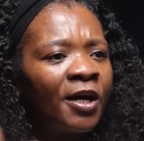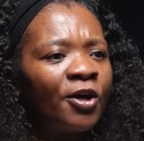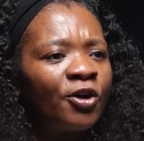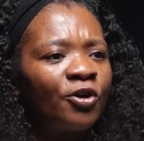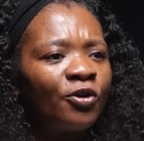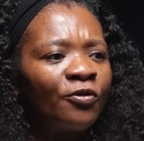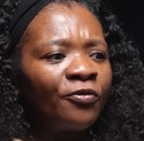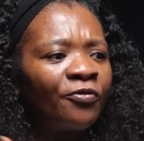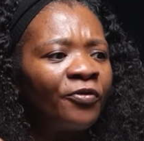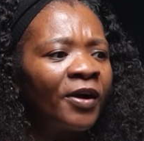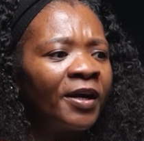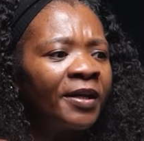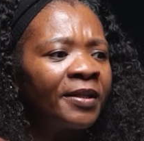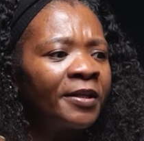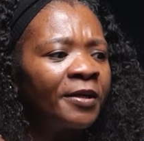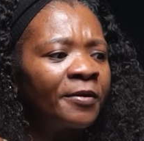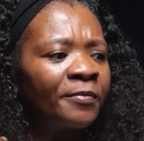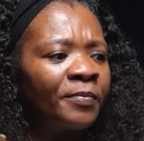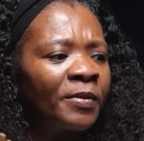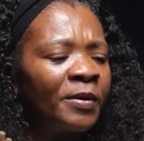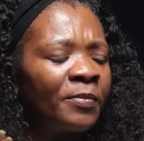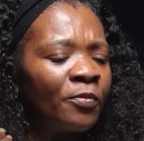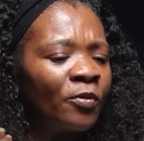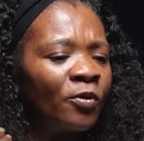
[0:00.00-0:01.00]
You find
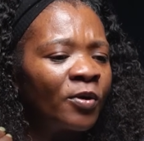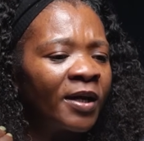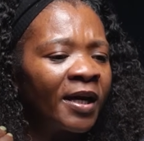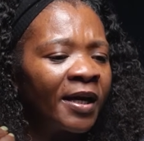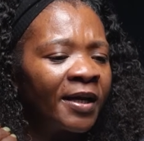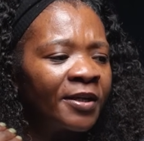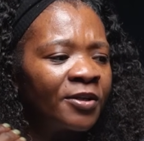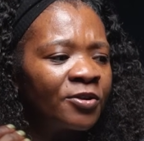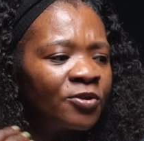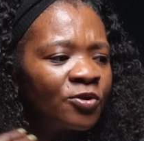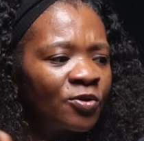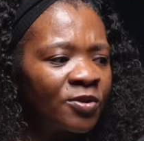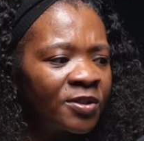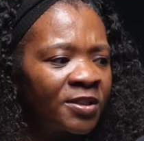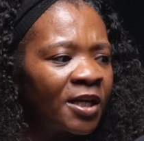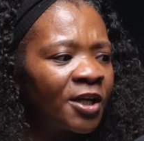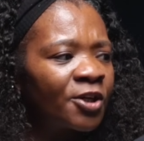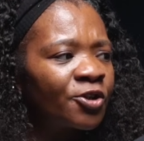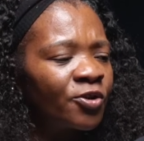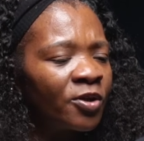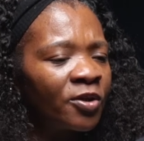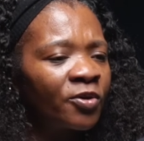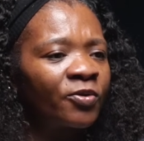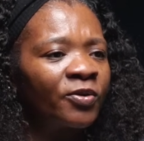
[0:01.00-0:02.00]
that people get into
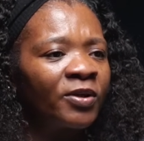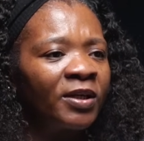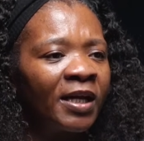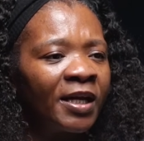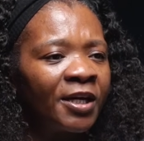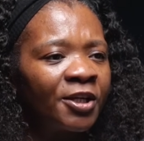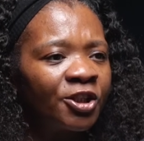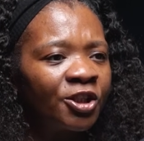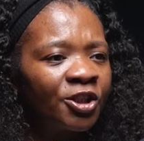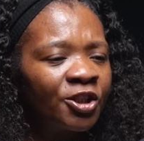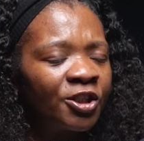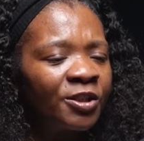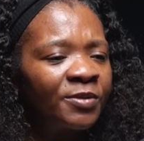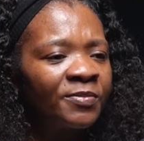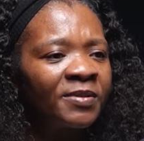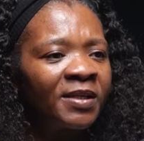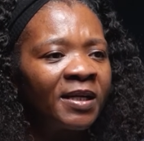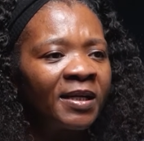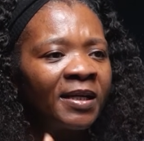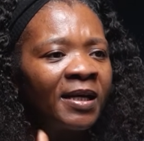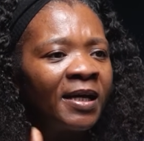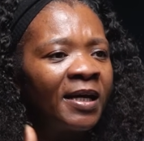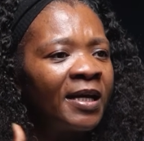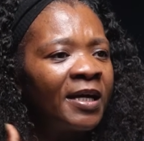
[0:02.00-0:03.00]
sexual relationships,
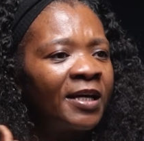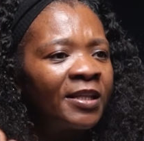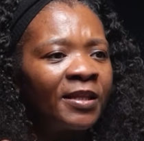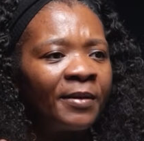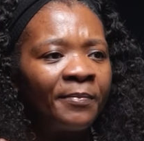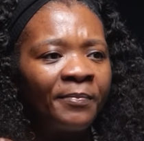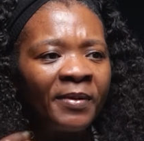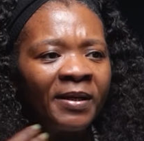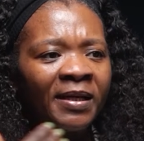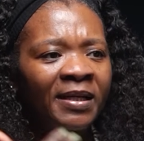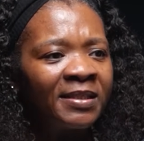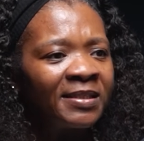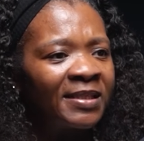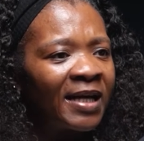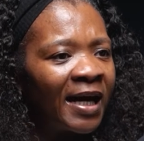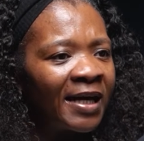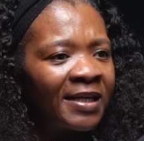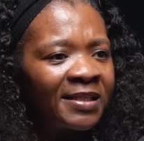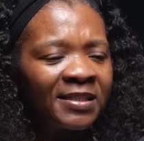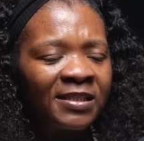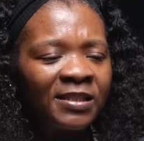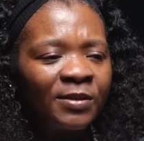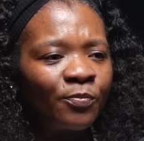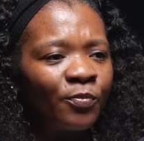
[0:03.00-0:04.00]
and the minute
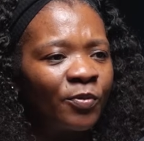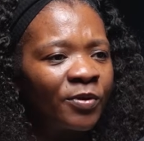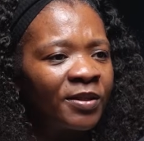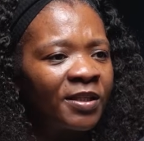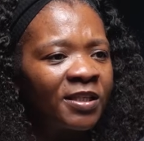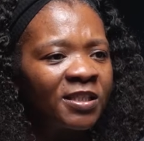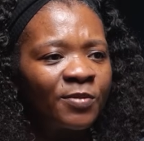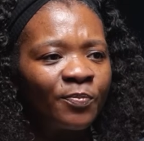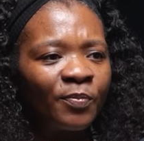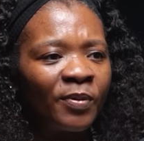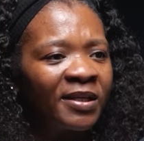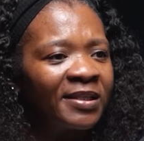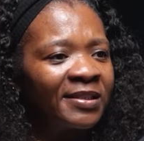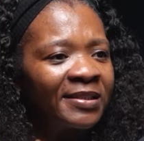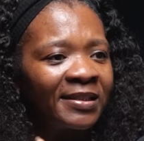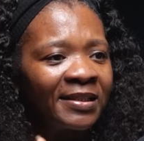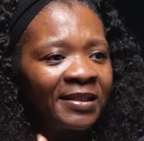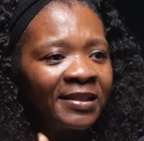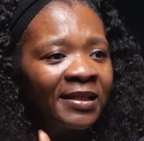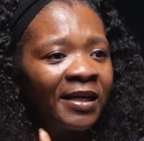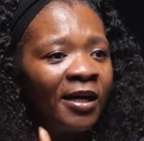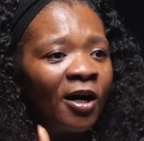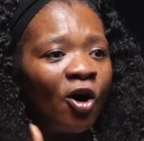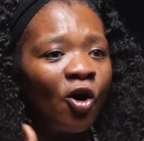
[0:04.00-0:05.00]
I sleep with this
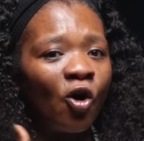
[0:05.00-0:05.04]
person,